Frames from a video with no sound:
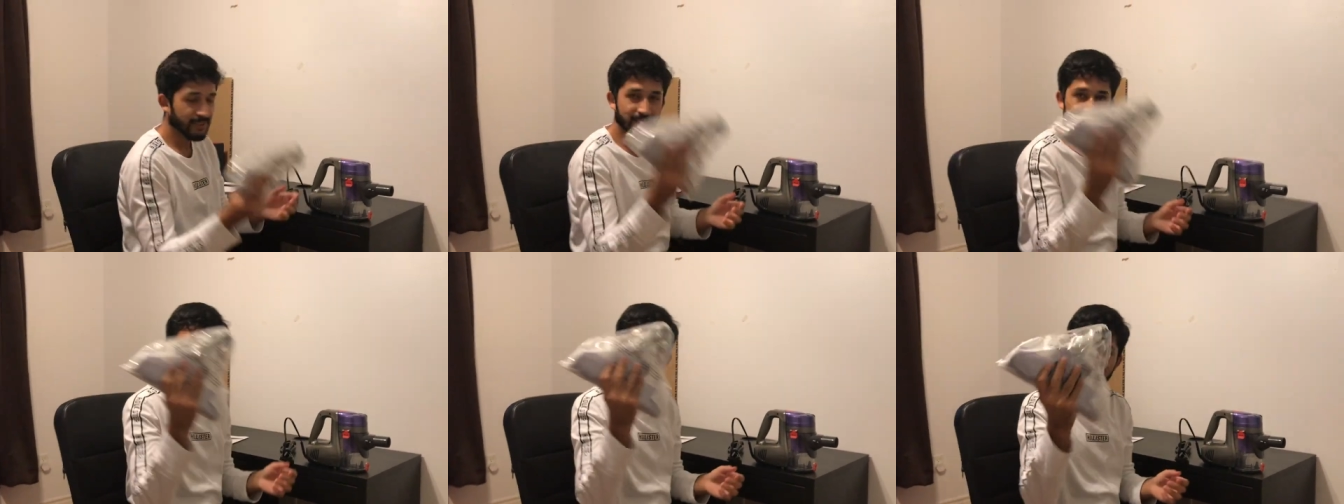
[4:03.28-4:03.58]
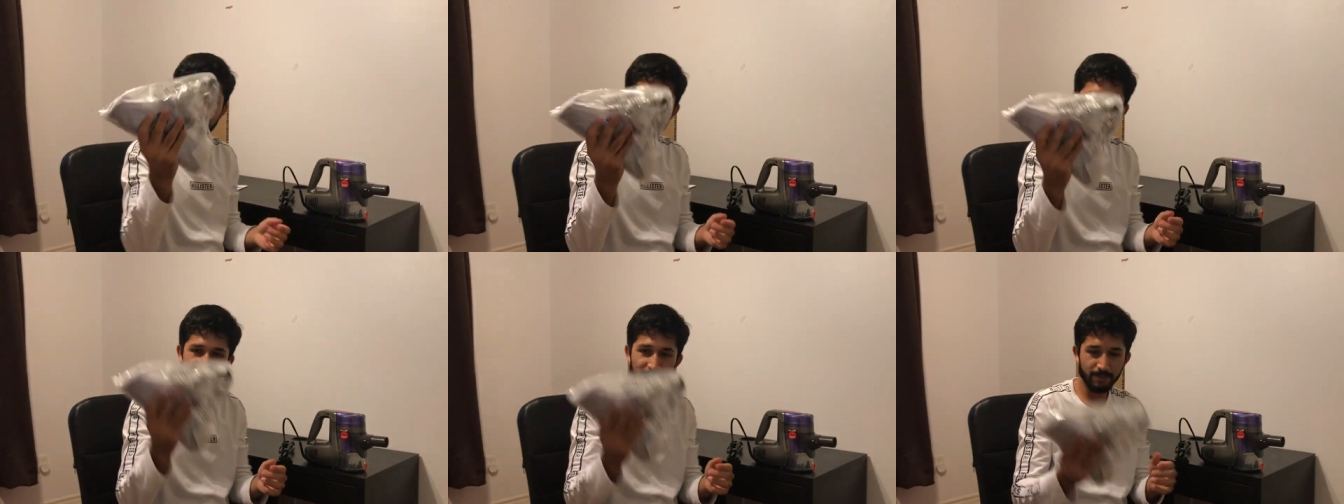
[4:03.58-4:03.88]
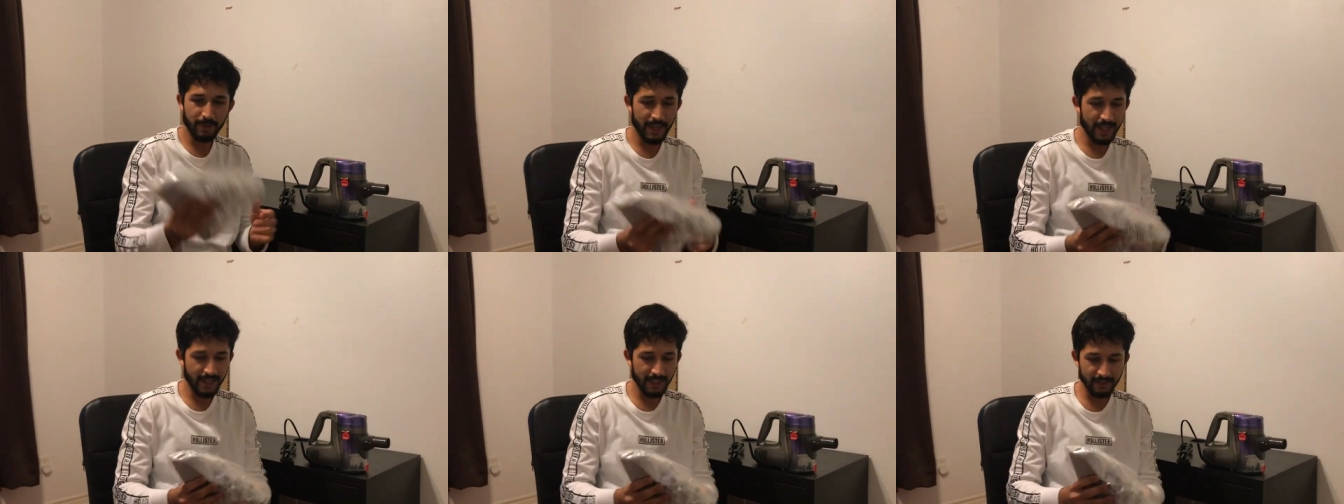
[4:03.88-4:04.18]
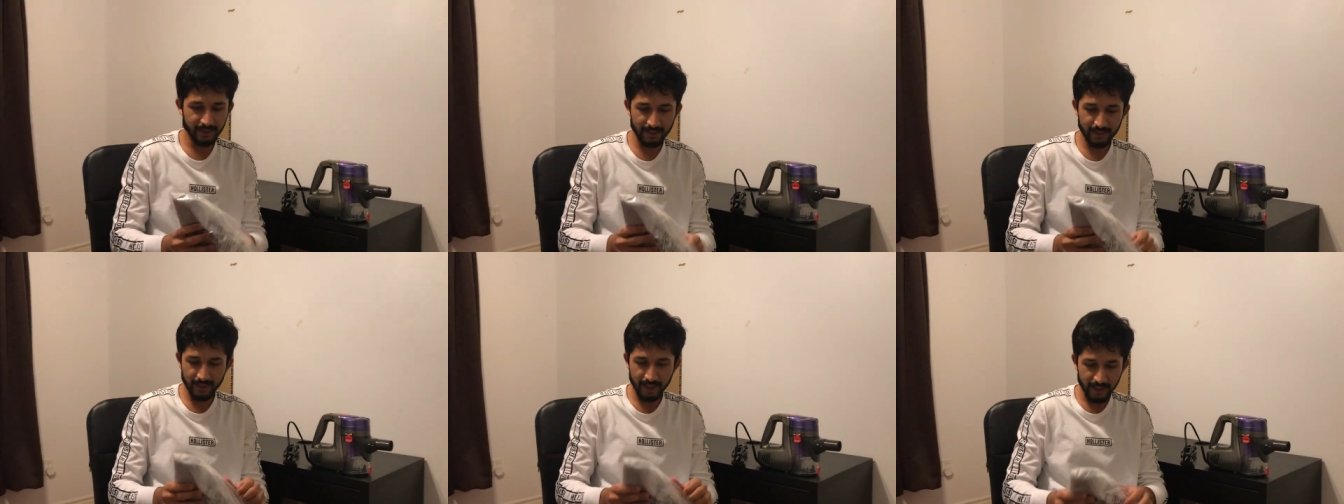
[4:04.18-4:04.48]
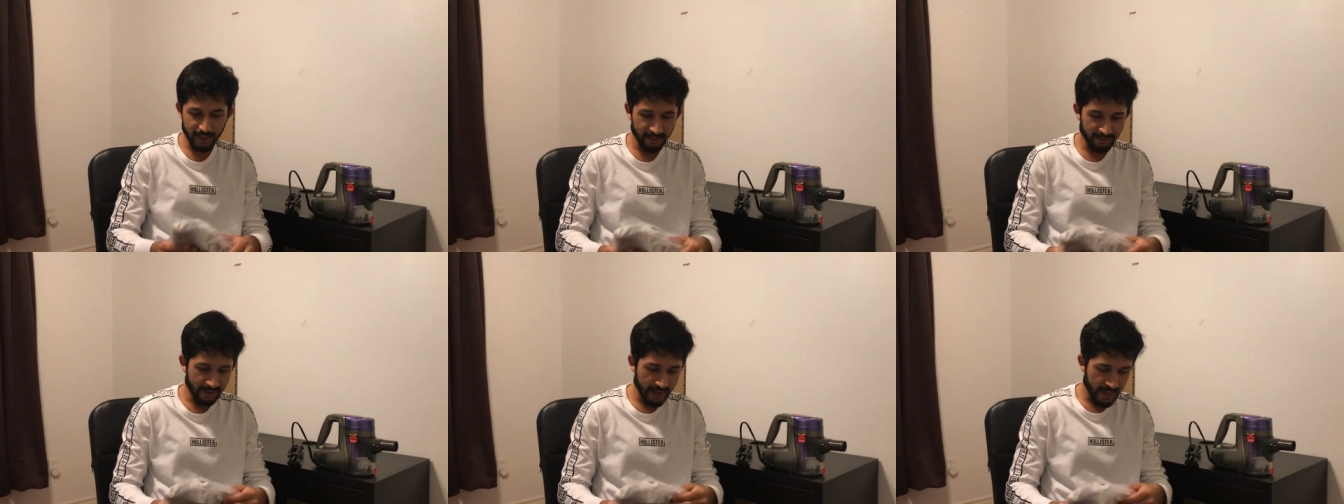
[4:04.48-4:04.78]
is a nose piece
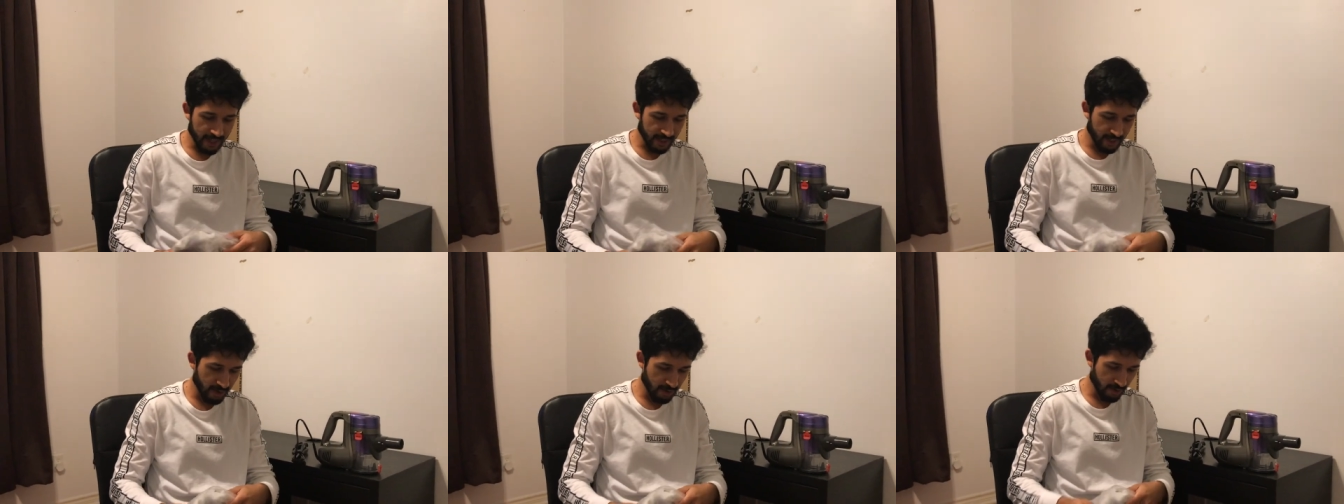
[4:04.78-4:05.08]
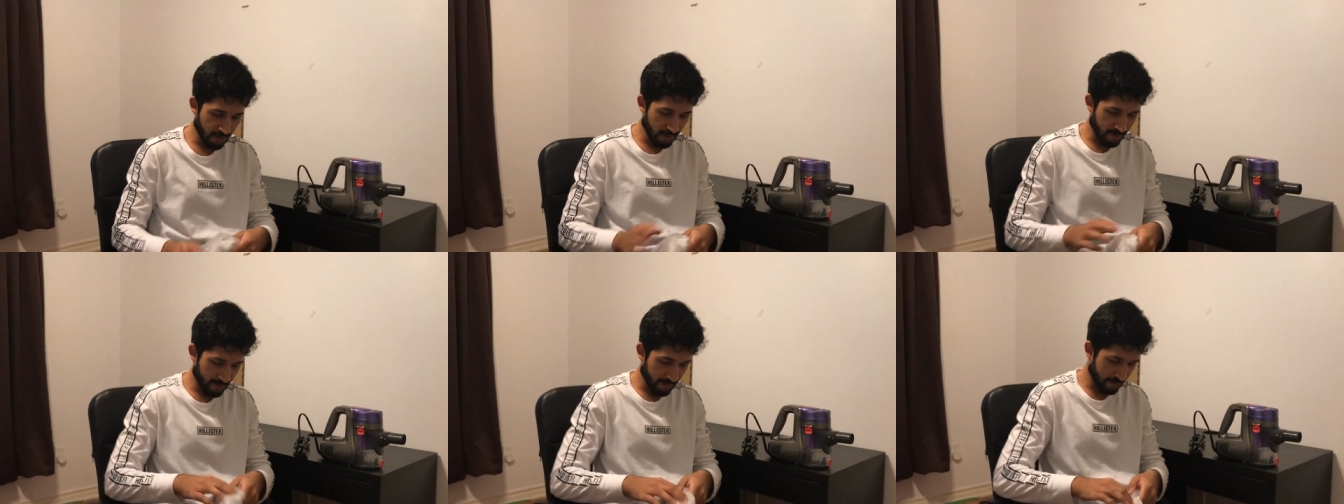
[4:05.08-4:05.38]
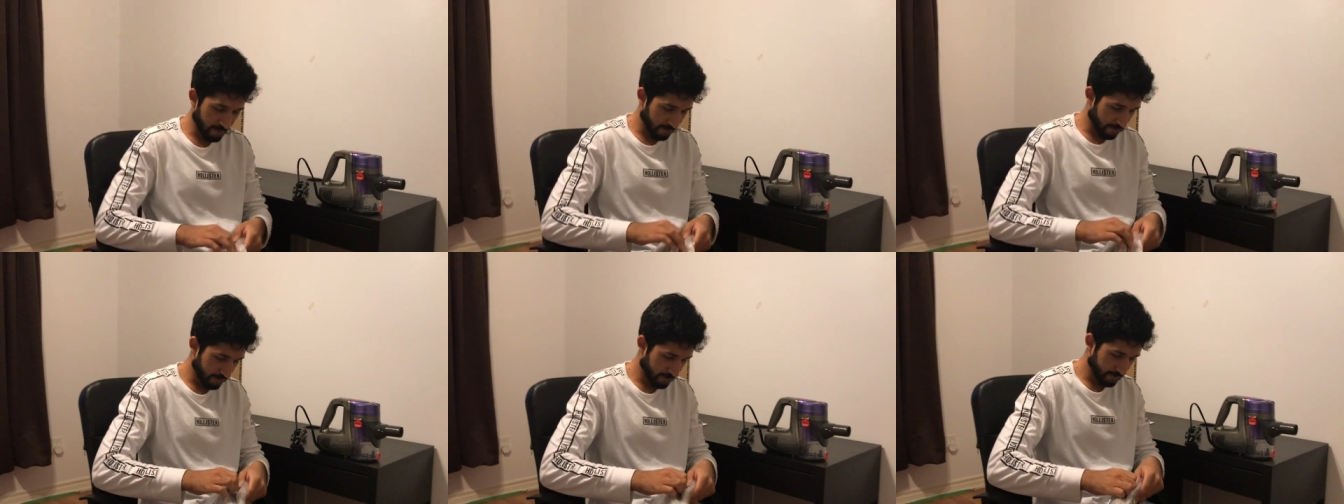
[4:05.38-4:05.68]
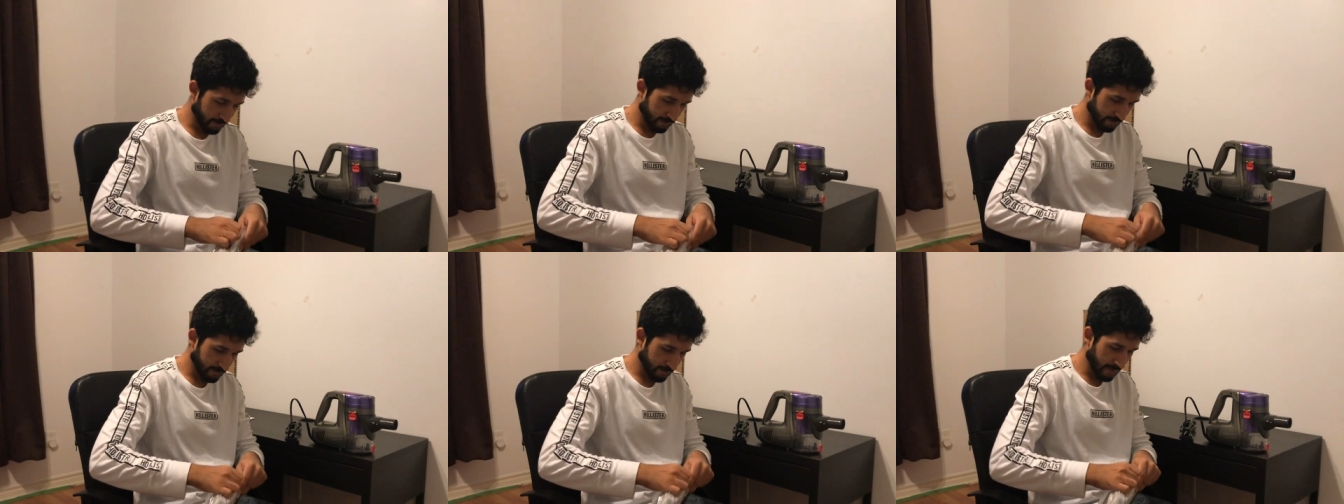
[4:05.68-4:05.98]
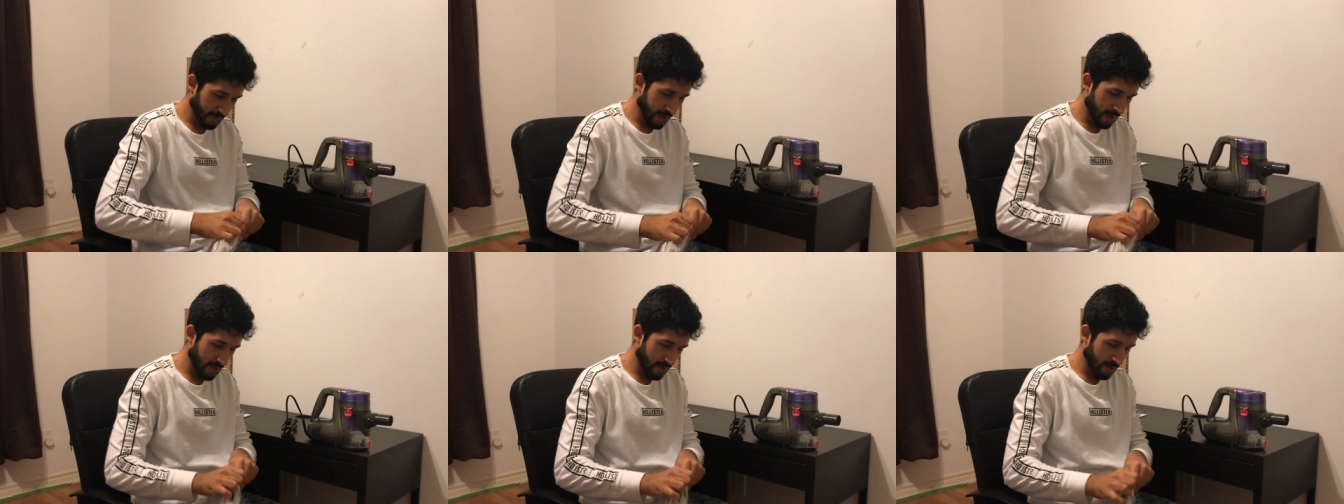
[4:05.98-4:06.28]
on the vacuum.
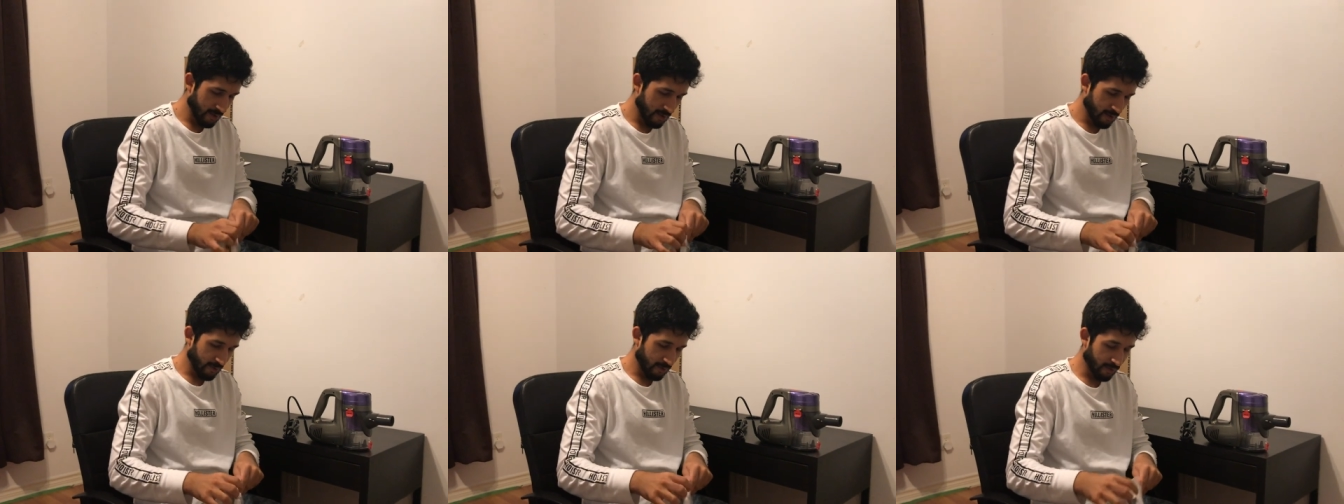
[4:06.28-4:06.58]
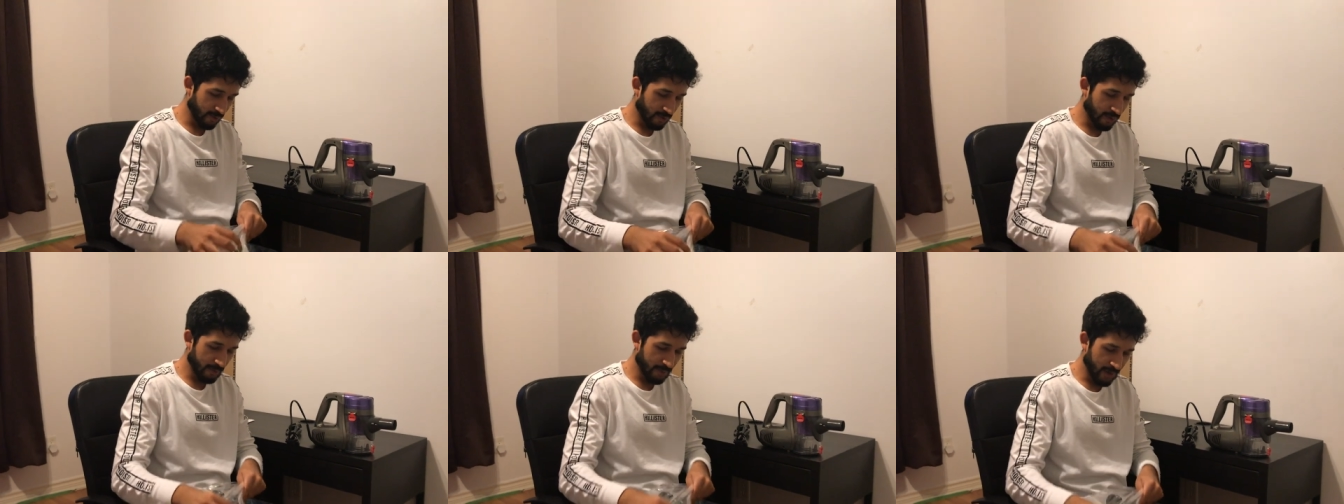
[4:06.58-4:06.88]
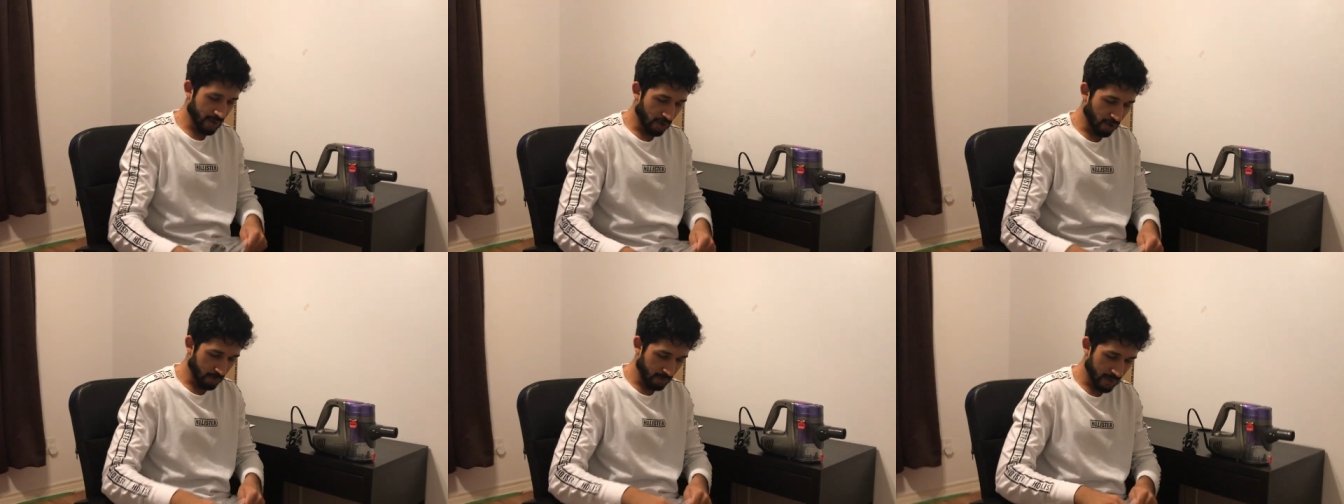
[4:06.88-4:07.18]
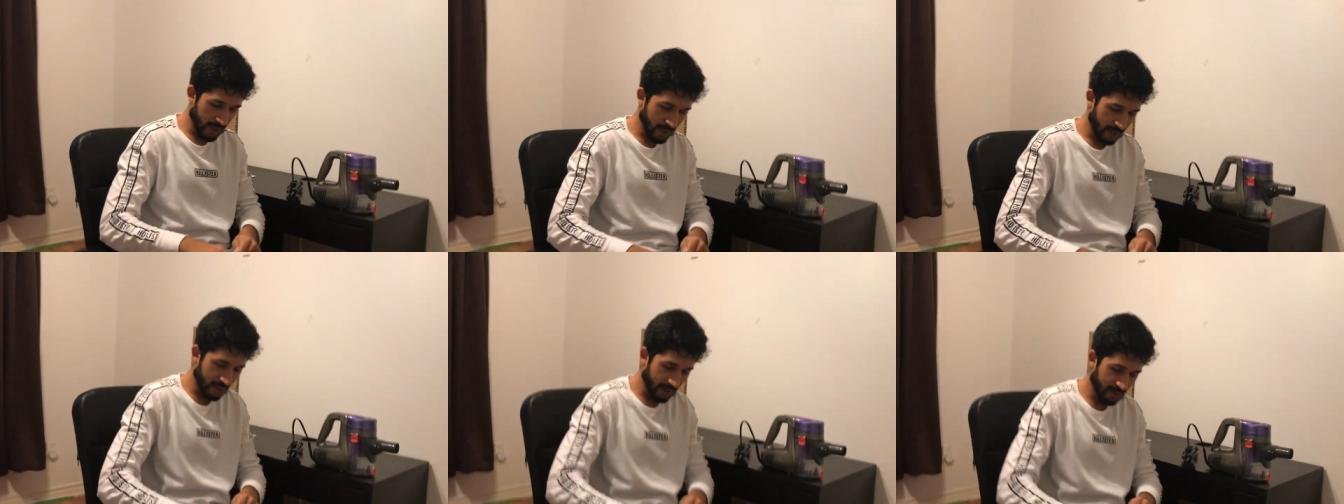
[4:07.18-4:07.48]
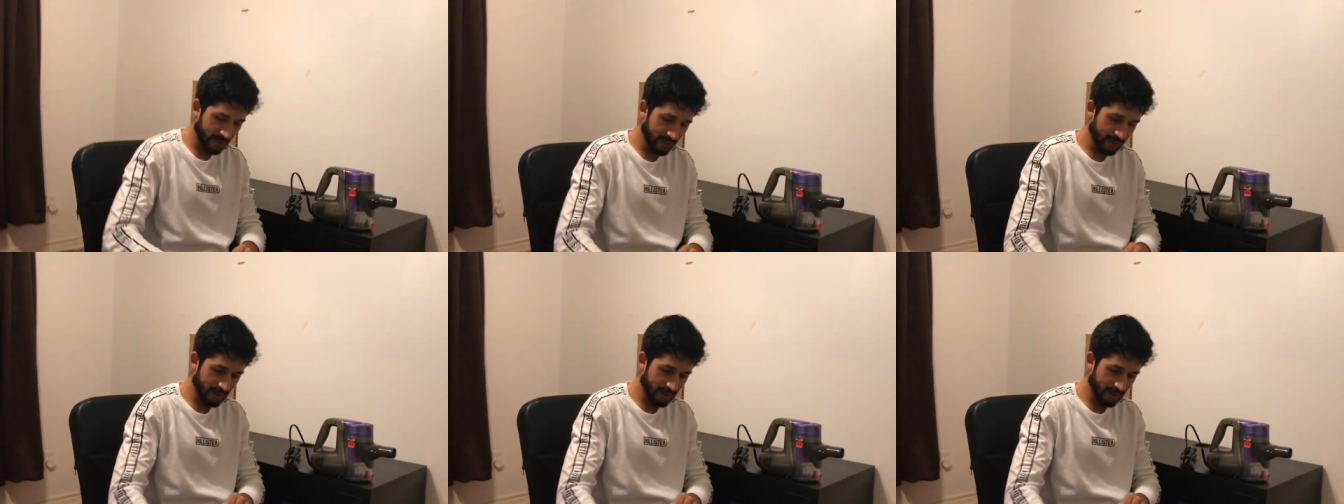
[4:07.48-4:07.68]
We'll rip it open.